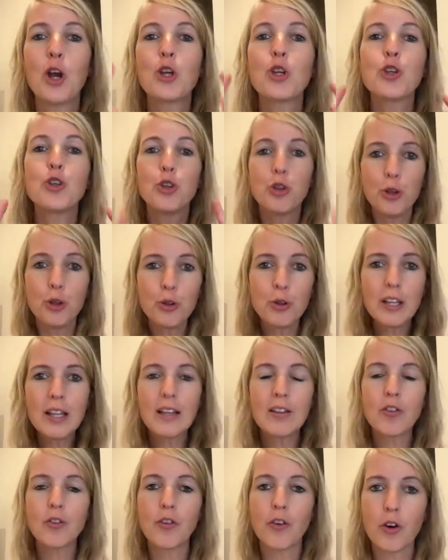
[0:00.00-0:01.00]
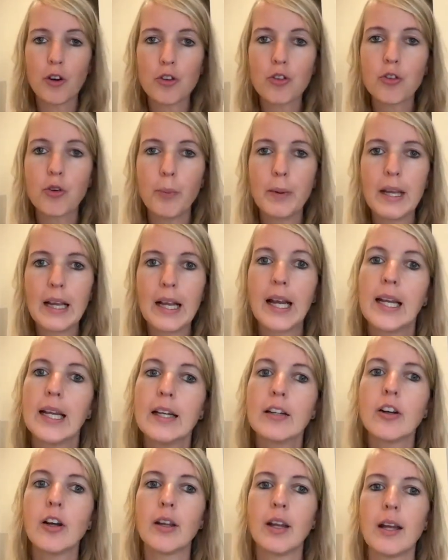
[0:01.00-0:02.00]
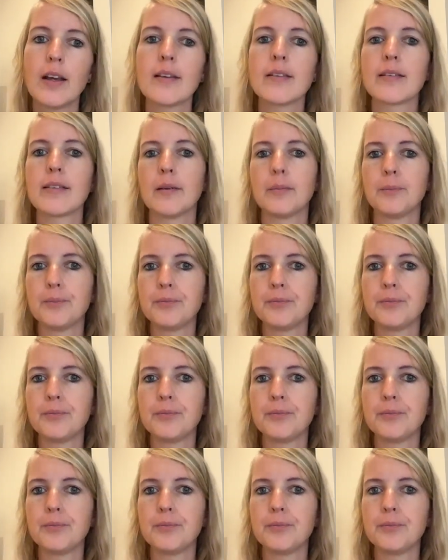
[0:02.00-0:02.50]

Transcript: you need first to be clear on this.